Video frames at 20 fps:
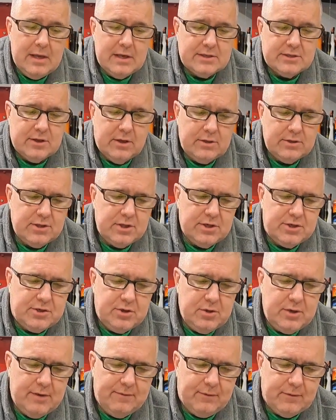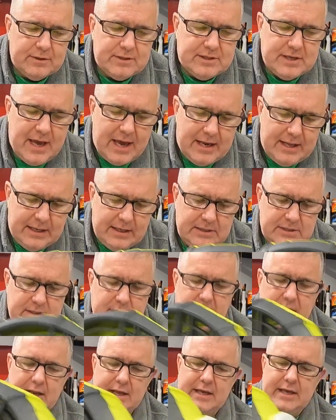So those are the two different
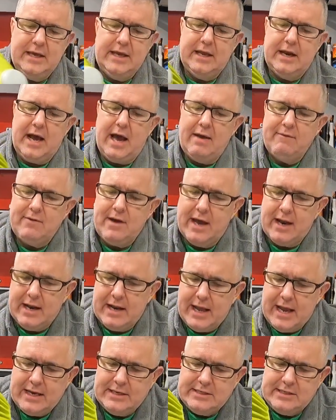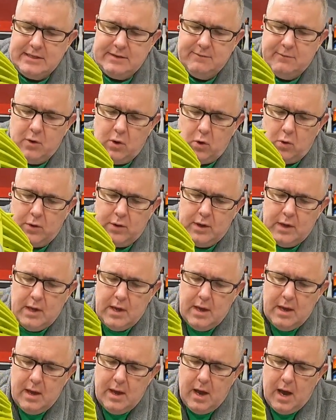settings. And again, I've got an 18 volt
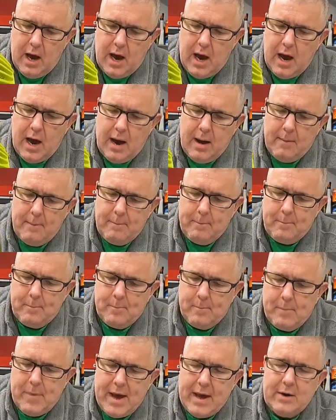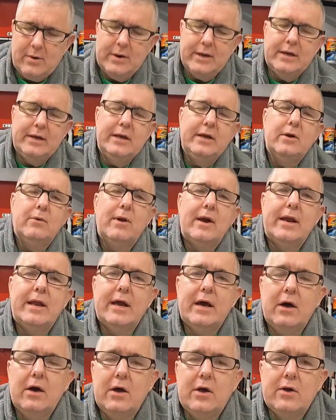battery in here right
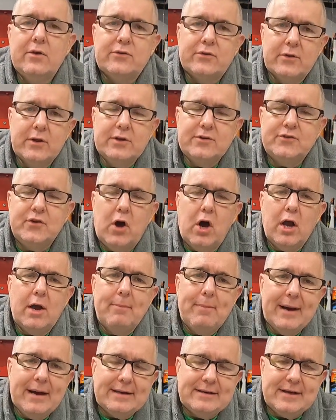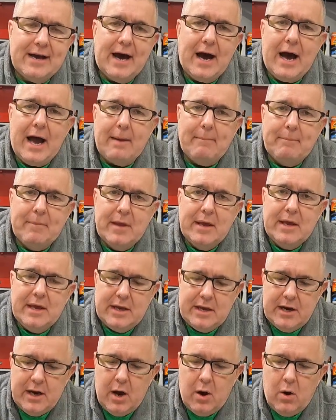now. So let's talk about time.
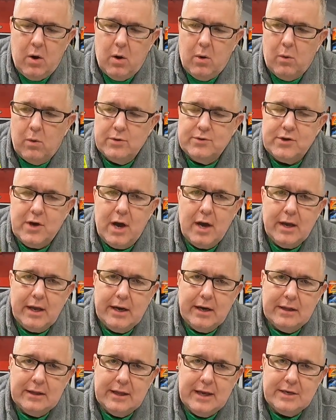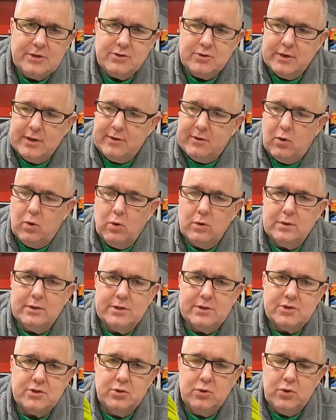You know, we're talking electric
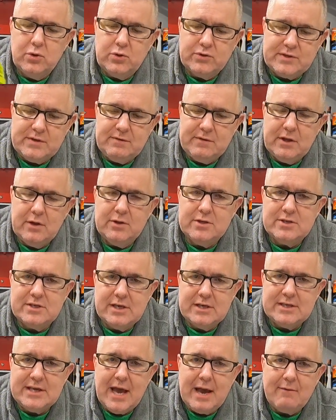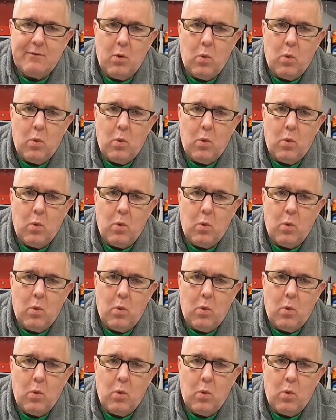cordless tools, even though this does have